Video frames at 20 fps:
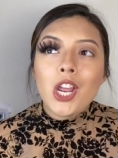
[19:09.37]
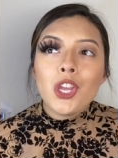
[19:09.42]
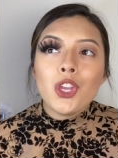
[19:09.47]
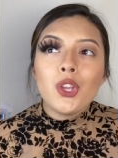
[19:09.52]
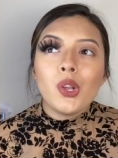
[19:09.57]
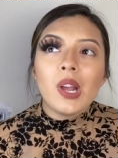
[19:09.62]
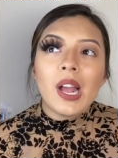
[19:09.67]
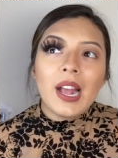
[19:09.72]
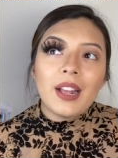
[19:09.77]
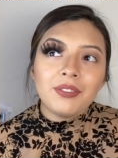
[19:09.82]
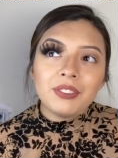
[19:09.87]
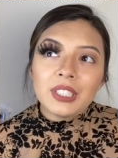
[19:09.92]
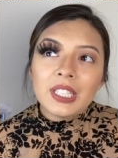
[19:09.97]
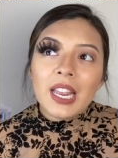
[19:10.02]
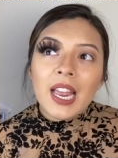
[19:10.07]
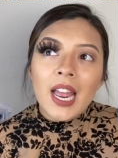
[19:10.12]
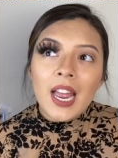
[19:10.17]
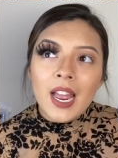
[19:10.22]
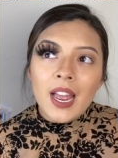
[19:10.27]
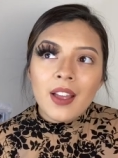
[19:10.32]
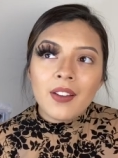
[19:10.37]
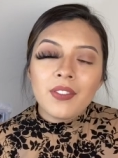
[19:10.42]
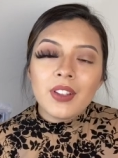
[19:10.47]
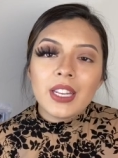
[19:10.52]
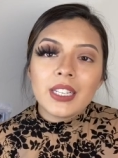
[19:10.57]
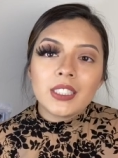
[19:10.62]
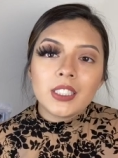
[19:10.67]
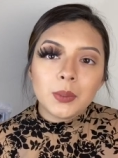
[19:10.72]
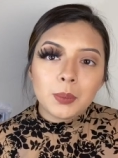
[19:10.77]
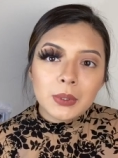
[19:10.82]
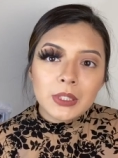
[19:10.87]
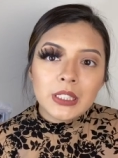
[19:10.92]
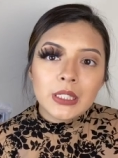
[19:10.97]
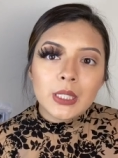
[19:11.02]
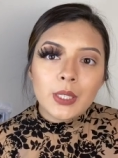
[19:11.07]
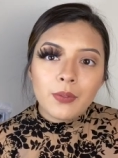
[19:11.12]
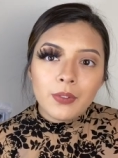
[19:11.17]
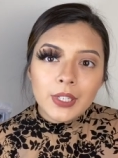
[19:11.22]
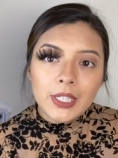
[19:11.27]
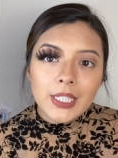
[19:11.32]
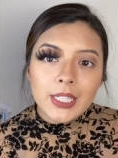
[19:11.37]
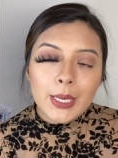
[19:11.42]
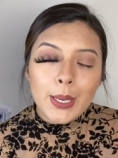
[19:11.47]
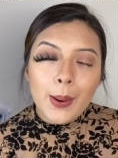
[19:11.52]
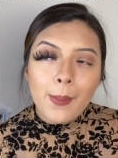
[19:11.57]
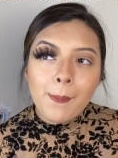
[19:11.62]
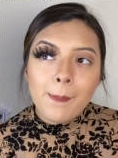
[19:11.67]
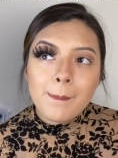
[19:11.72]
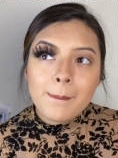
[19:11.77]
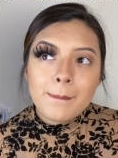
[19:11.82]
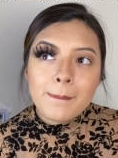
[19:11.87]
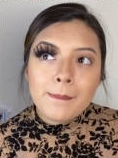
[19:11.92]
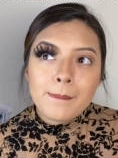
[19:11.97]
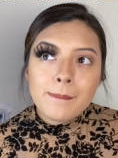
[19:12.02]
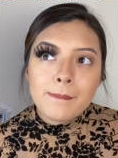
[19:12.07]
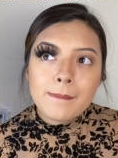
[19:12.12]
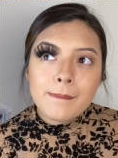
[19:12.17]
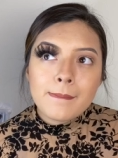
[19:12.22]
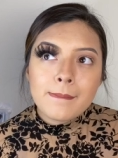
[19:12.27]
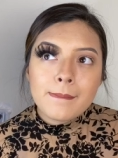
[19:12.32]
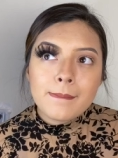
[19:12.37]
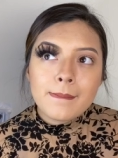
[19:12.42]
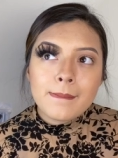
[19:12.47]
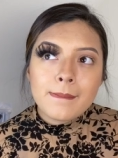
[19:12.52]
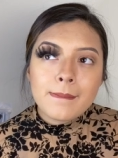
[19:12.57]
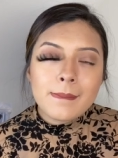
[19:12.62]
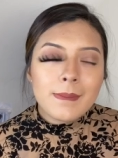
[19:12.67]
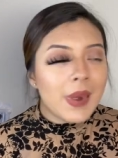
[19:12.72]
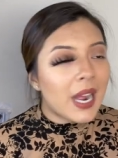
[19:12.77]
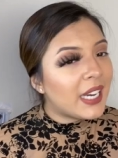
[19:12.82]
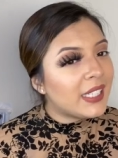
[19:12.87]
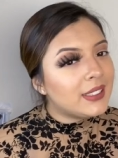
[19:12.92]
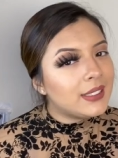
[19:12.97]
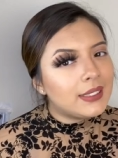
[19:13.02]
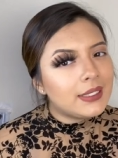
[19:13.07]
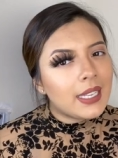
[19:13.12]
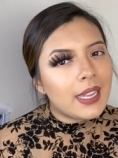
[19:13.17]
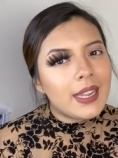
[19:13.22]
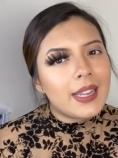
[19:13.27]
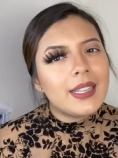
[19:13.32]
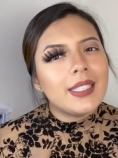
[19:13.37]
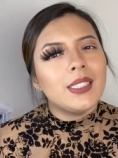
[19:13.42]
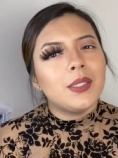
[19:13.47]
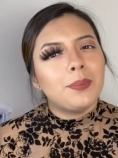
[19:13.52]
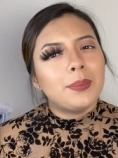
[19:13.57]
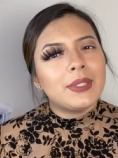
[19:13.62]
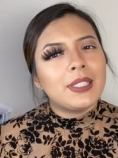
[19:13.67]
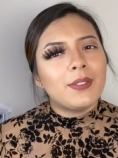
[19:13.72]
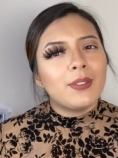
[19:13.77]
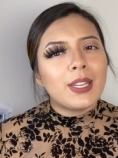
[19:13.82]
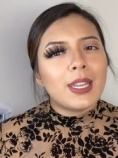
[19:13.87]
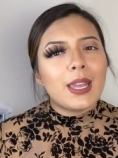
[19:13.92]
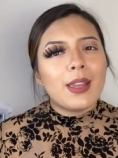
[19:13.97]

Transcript: You have to have a specific mindset, a specific